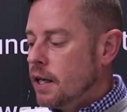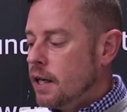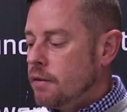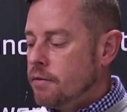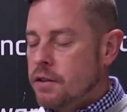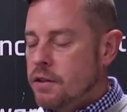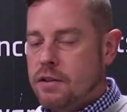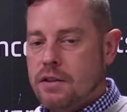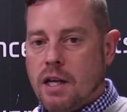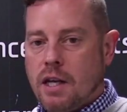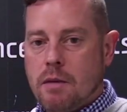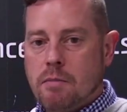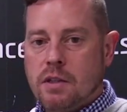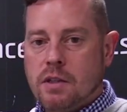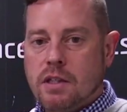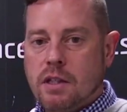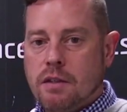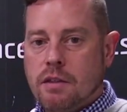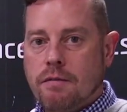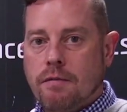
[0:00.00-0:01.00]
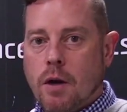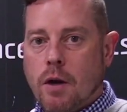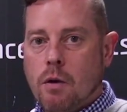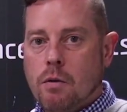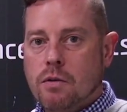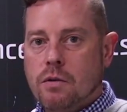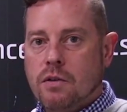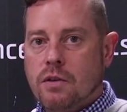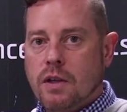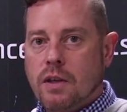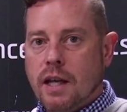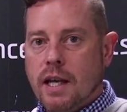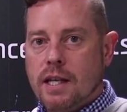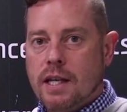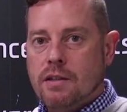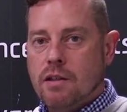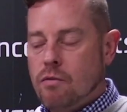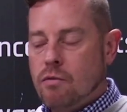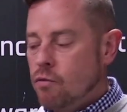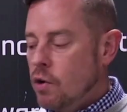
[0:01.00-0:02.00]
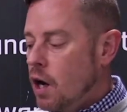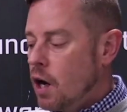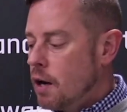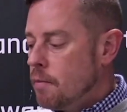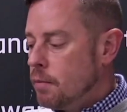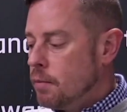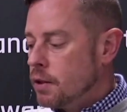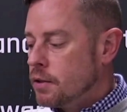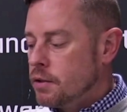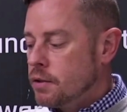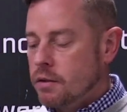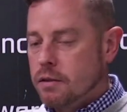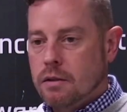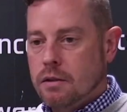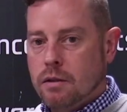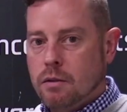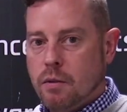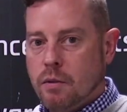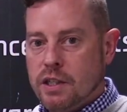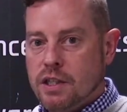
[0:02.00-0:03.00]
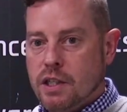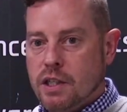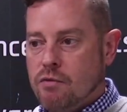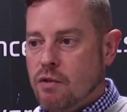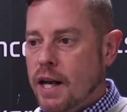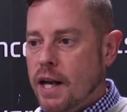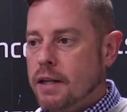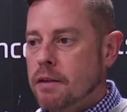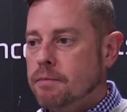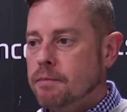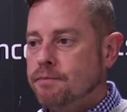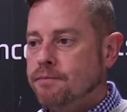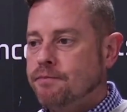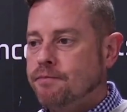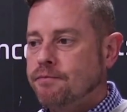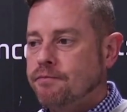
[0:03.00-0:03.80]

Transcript: and if the statement is false, it's the right button, which is red.